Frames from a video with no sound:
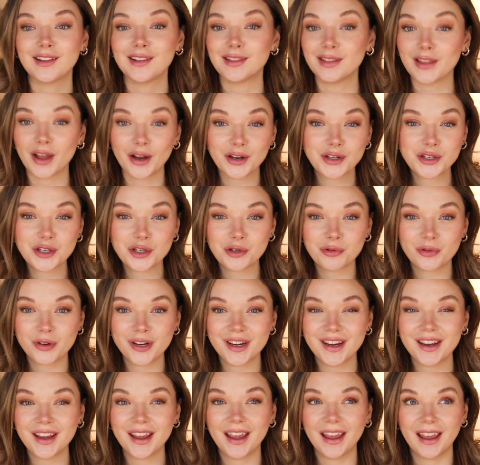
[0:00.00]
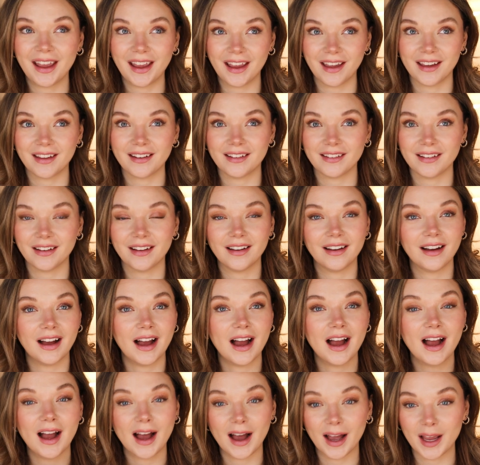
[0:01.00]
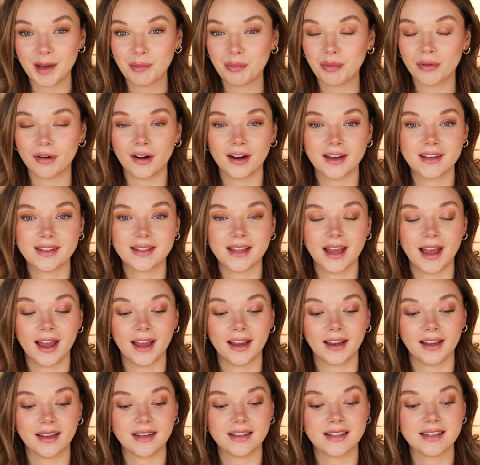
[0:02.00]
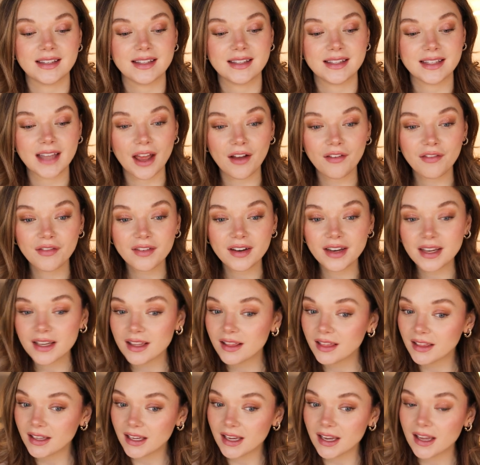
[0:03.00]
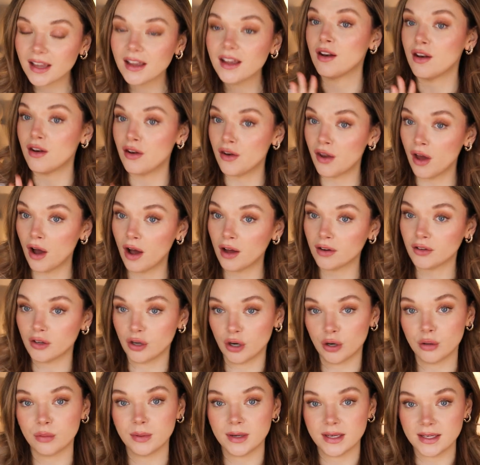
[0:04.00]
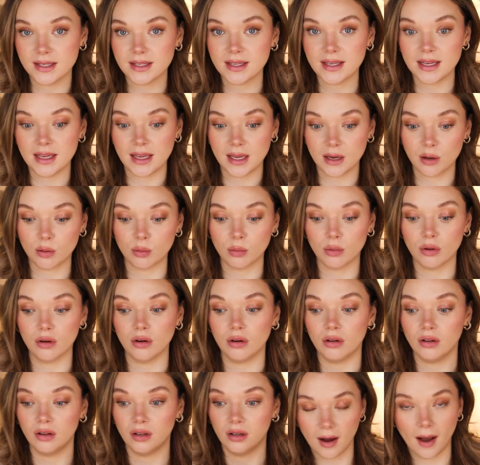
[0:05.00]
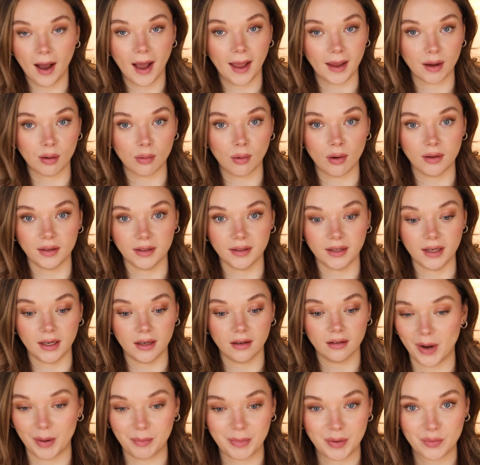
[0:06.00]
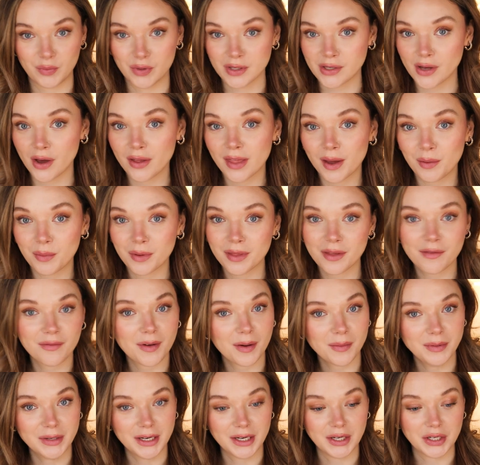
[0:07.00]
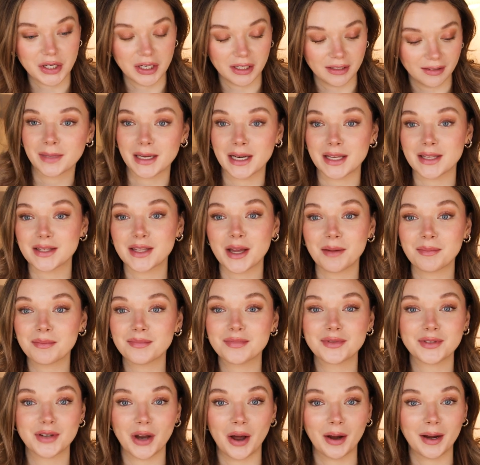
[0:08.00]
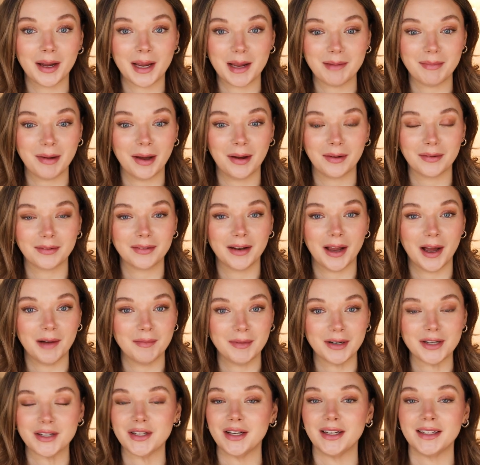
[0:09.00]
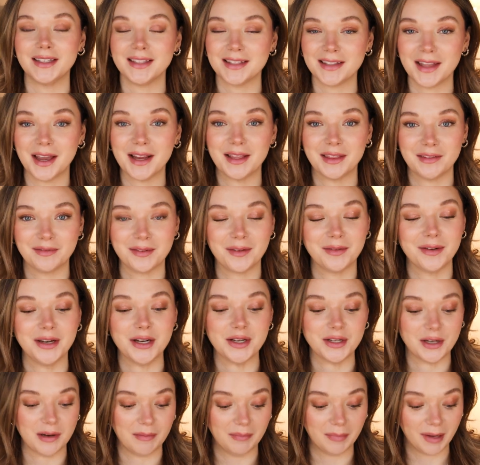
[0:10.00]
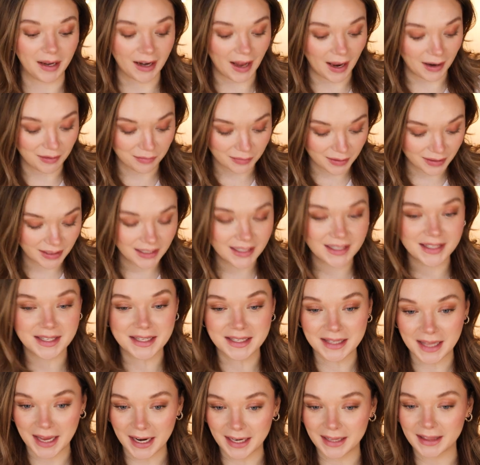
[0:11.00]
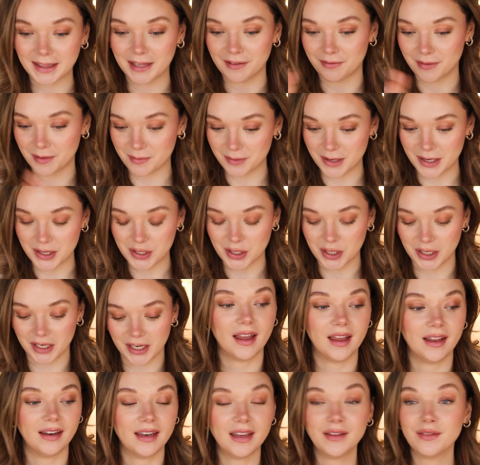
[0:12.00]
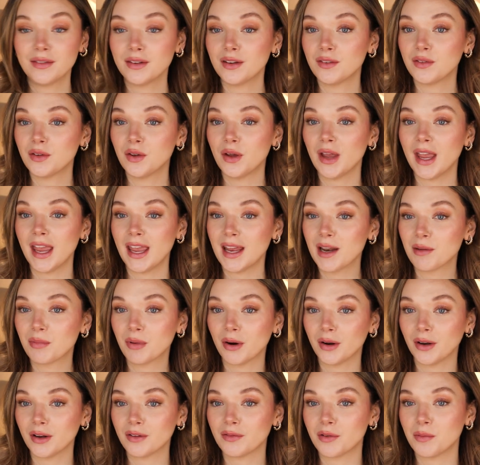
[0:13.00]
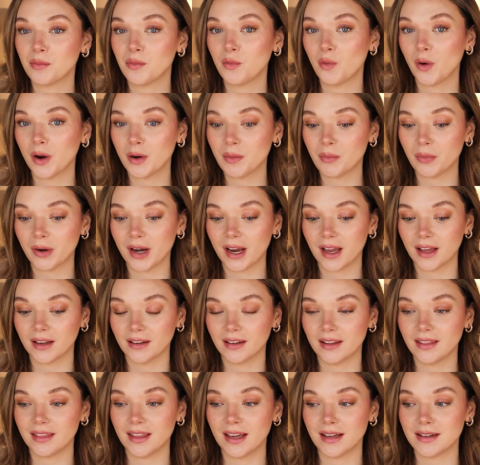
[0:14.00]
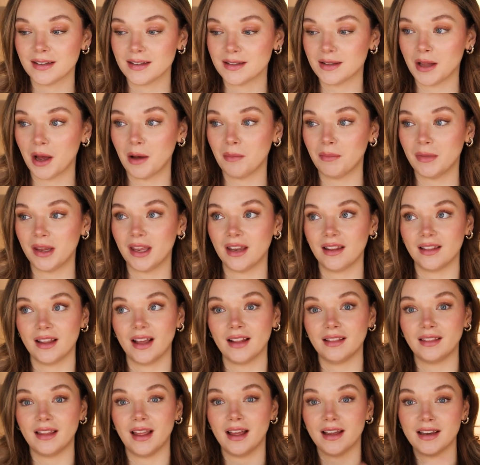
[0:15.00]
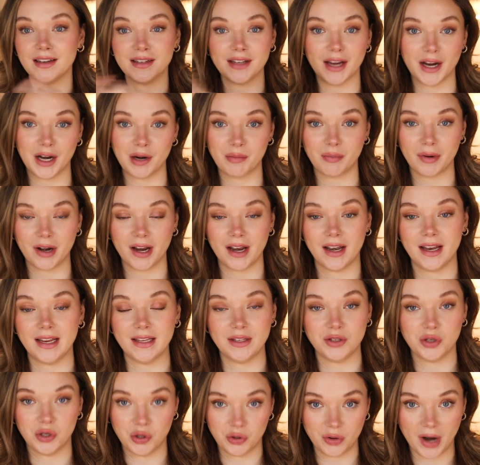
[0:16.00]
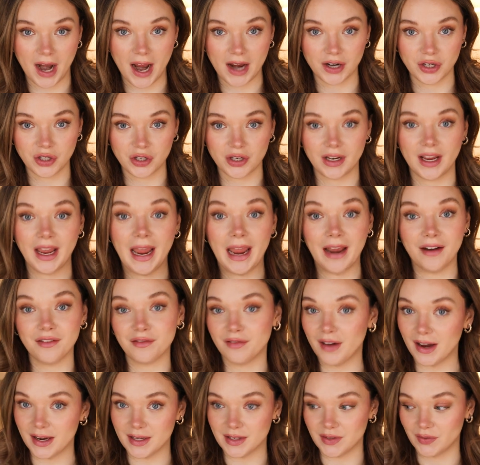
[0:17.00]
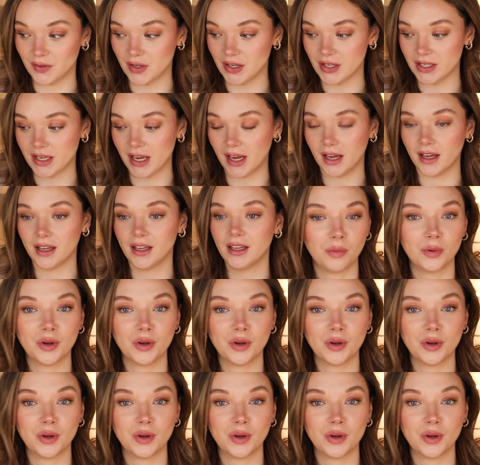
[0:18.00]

Luxury and a high price tag does definitely not always equal high quality. I mean, we saw that with the foundation. I'm gonna stop talking about how much I dislike the foundation, but I really dislike the foundation. And even if you hate a product from one brand, that does not mean that that entire brand is trash, and vice versa.